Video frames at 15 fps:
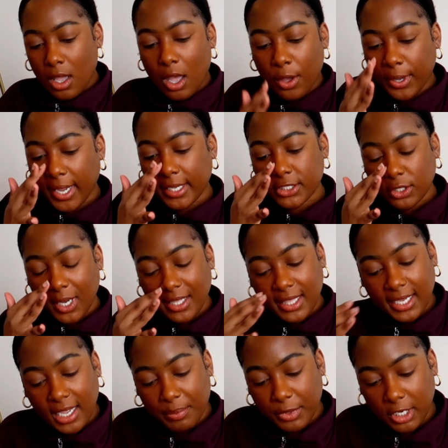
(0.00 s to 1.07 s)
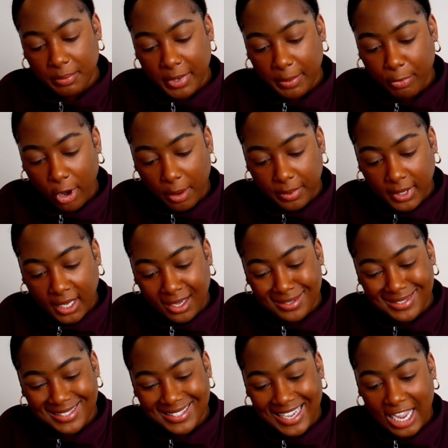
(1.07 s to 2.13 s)
Okay, so I think I'm gonna make probably like a
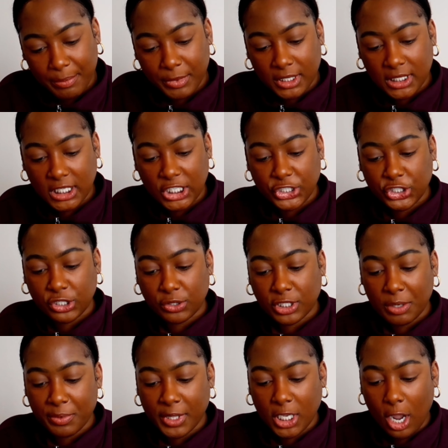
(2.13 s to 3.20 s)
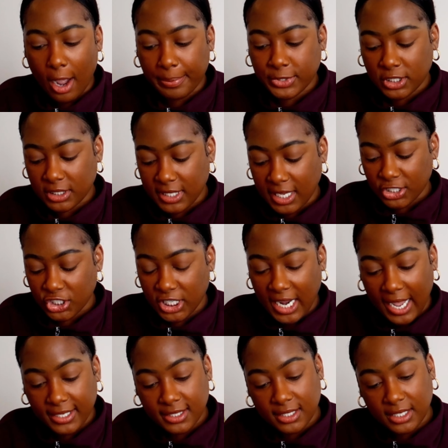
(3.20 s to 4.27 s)
salmon dish. So some of the options she
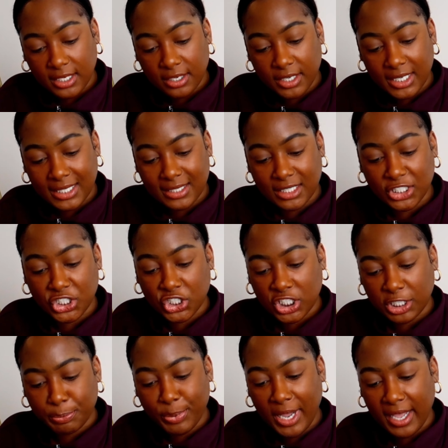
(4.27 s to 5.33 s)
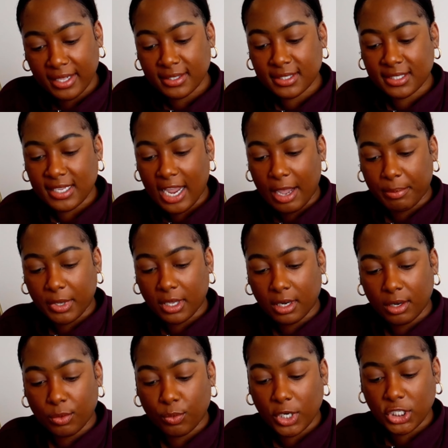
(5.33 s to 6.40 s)
has in here is a sheet pan
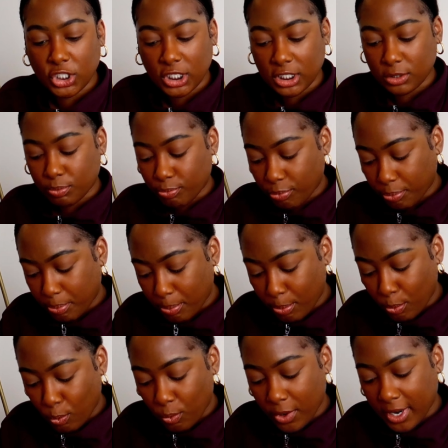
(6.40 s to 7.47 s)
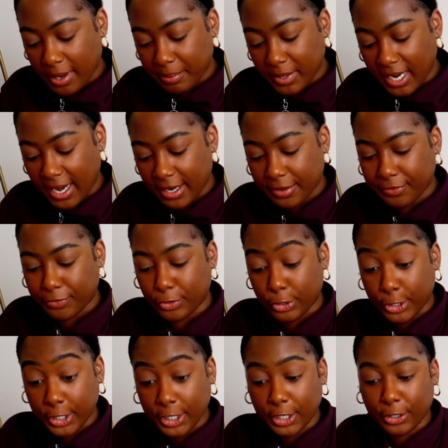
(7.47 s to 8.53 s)
salmon, which is what I'm kind of
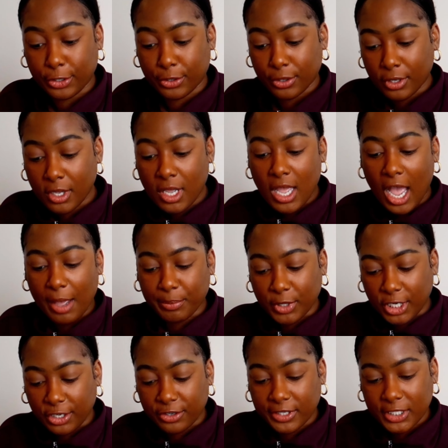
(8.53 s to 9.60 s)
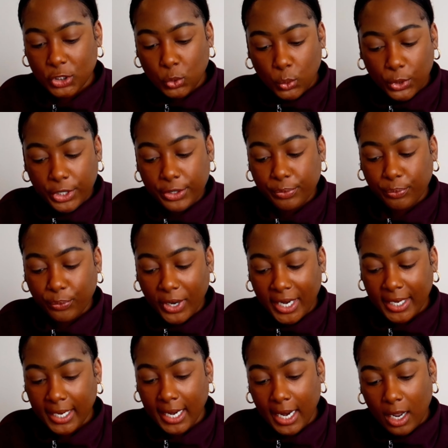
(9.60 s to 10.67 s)
I'm gearing toward
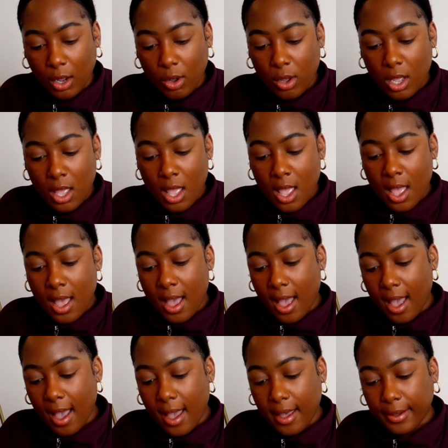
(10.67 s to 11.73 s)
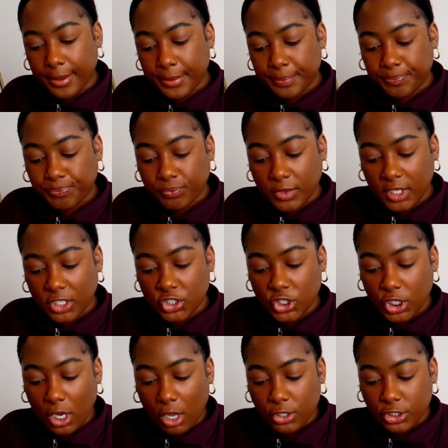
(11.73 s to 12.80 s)
right now.
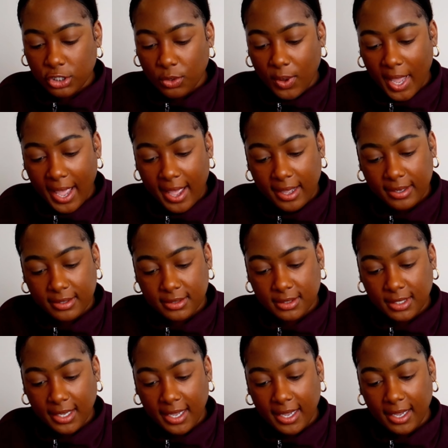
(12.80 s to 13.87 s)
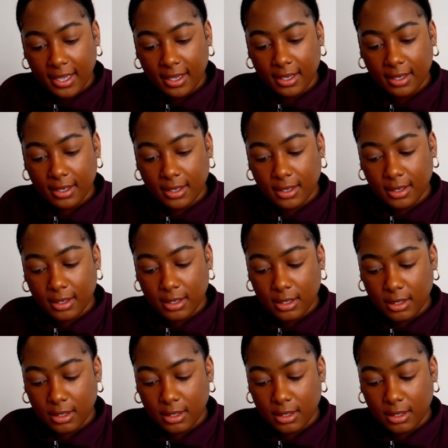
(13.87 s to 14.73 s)
She also has a